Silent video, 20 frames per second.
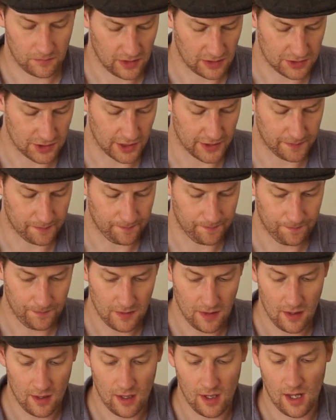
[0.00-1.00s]
It's good.
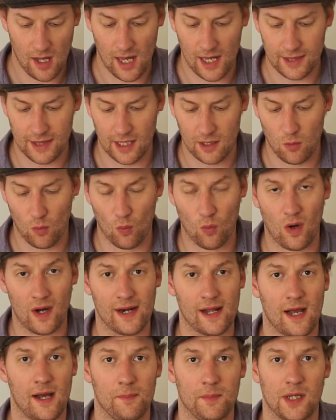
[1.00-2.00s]
I think
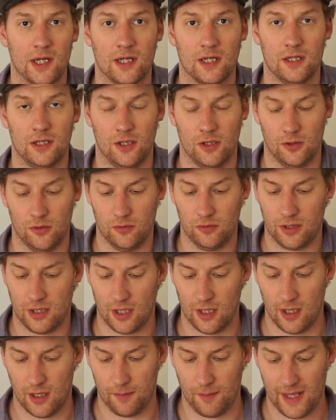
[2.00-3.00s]
what I'm going to do
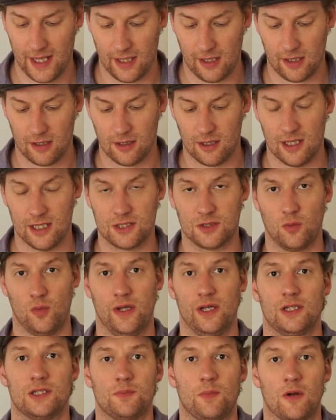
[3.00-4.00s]
to make this
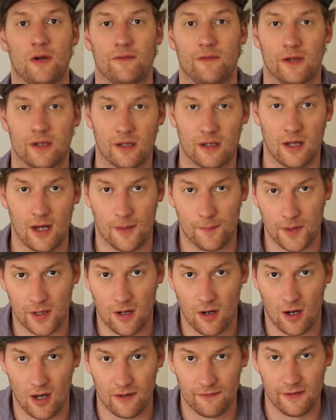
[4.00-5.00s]
week's perfect cup of
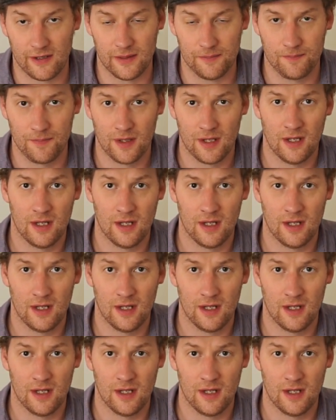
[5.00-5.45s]
coffee